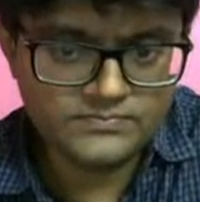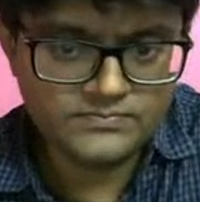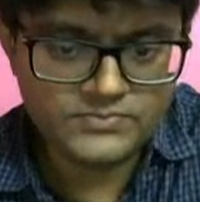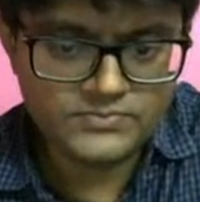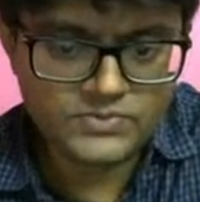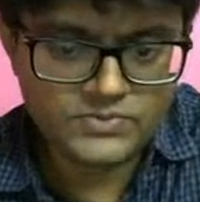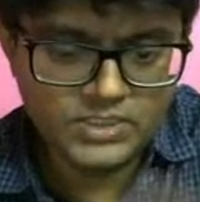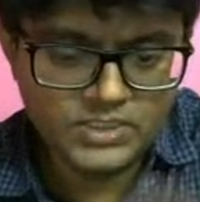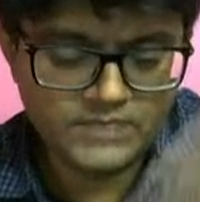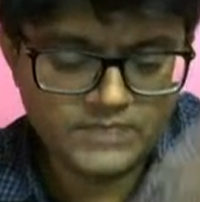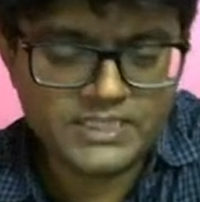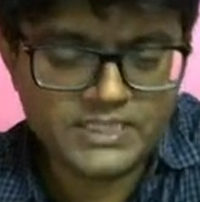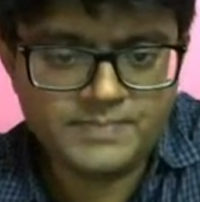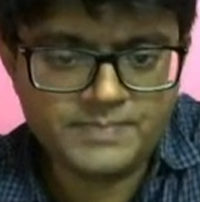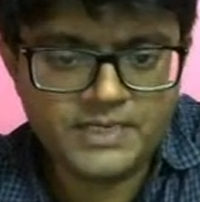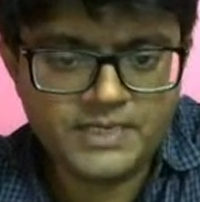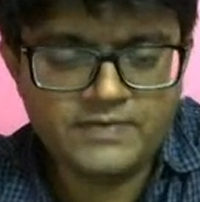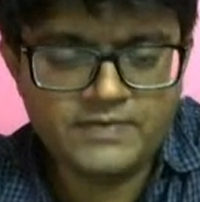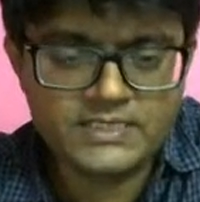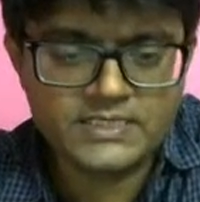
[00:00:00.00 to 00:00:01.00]
So even the
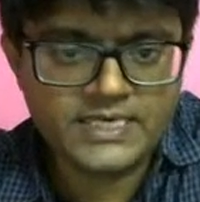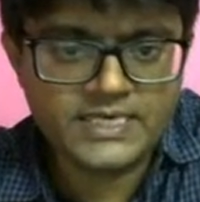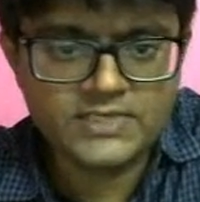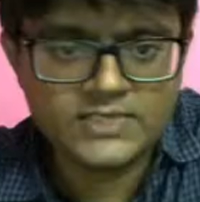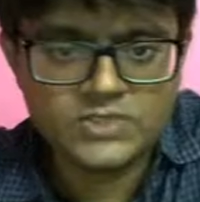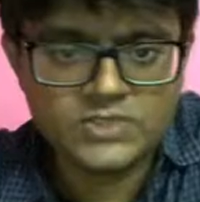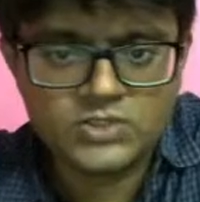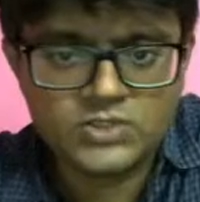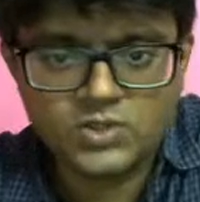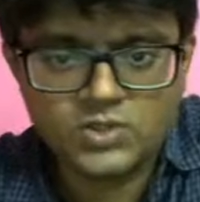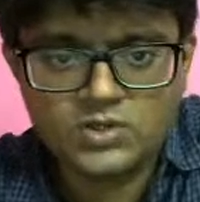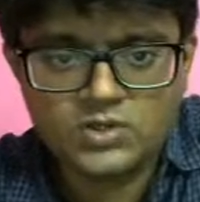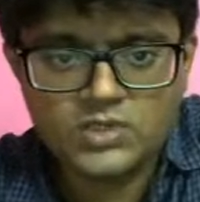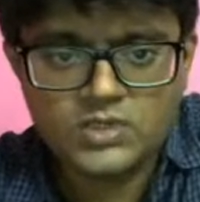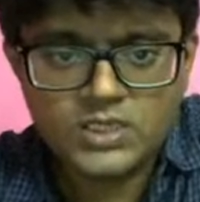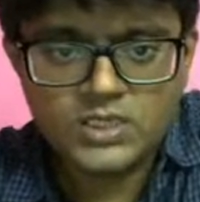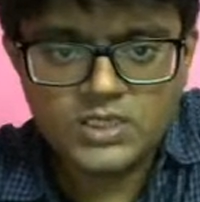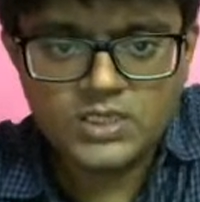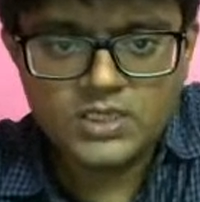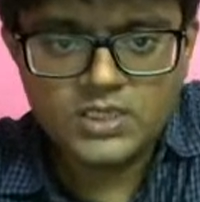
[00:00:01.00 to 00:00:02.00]
previous case also,
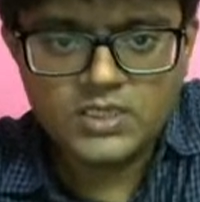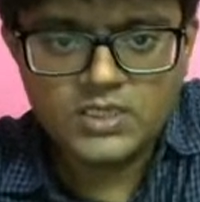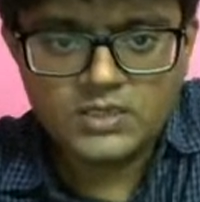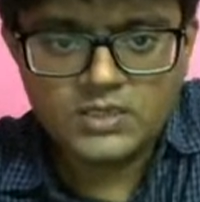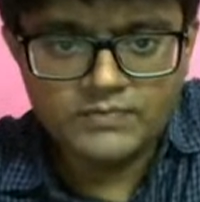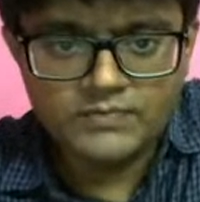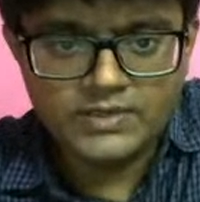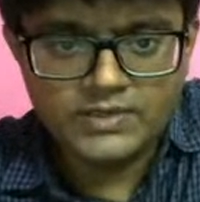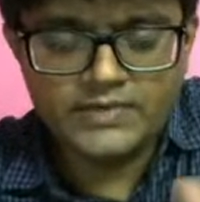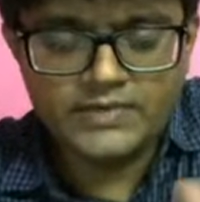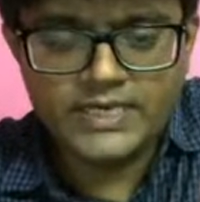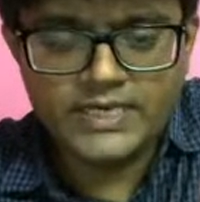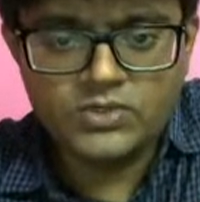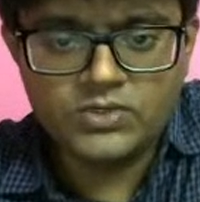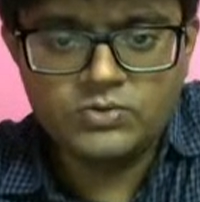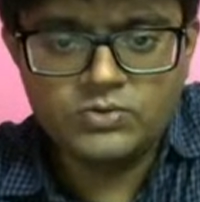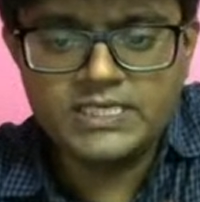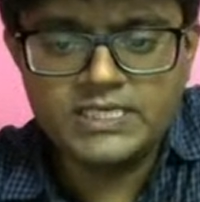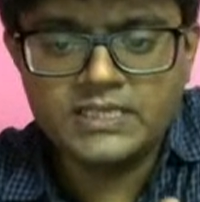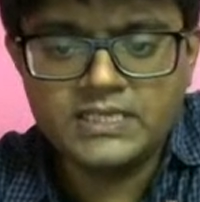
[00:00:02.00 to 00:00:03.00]
when we are
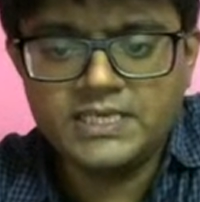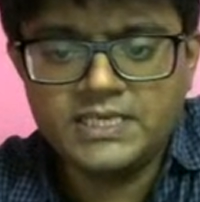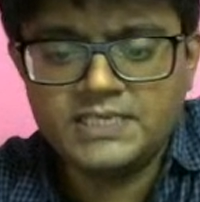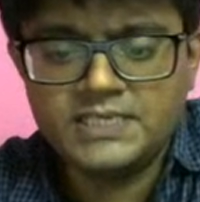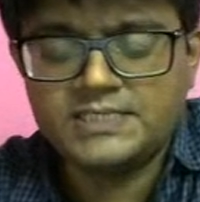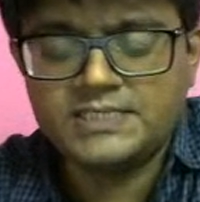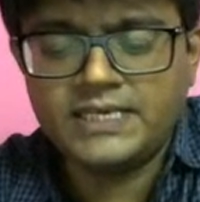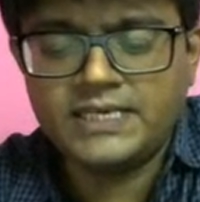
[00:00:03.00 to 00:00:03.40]
using these